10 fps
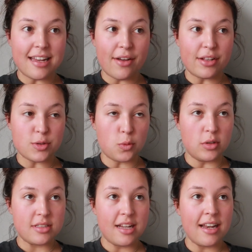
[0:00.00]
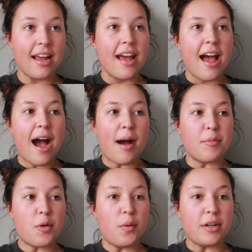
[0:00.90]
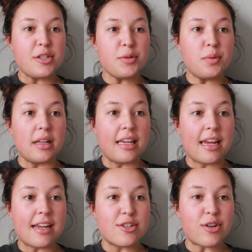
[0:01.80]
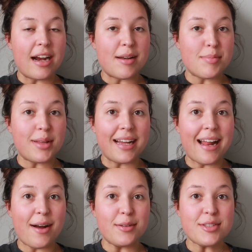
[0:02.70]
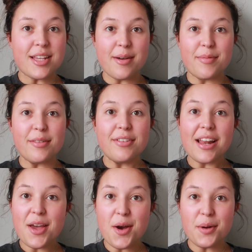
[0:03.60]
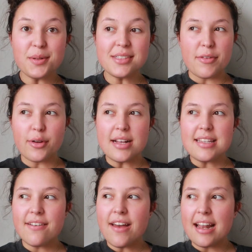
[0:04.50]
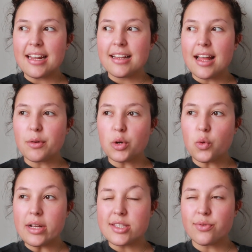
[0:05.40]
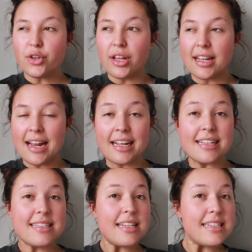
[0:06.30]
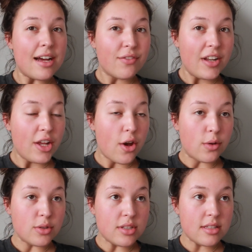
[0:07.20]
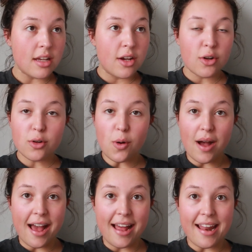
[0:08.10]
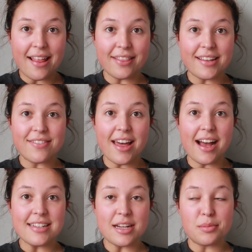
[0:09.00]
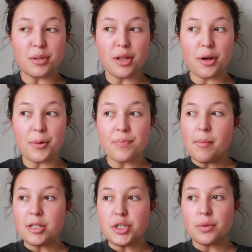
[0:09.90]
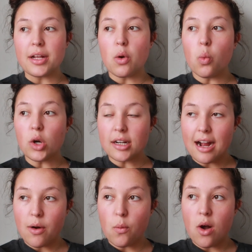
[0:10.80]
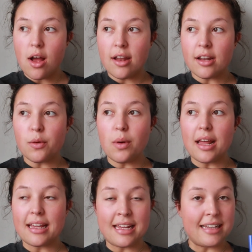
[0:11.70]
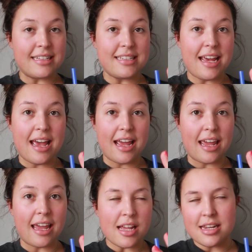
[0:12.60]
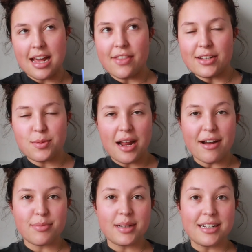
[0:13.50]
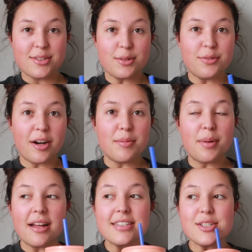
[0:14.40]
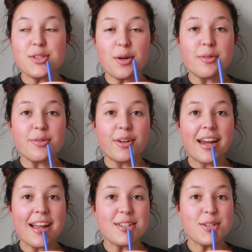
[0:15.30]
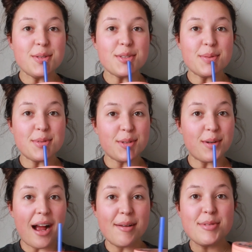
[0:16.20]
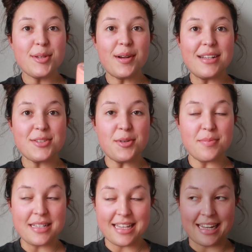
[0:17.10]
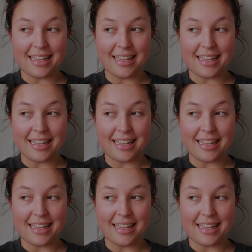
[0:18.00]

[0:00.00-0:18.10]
Now that school is done, I'm going to really try and plan out some videos. If you guys have any like requests for like any sit down videos, go ahead and leave that down below. I'm gonna do like a workout one, a what I eat in a day, and yeah, that's what I have planned so far. But don't forget to subscribe so you guys don't miss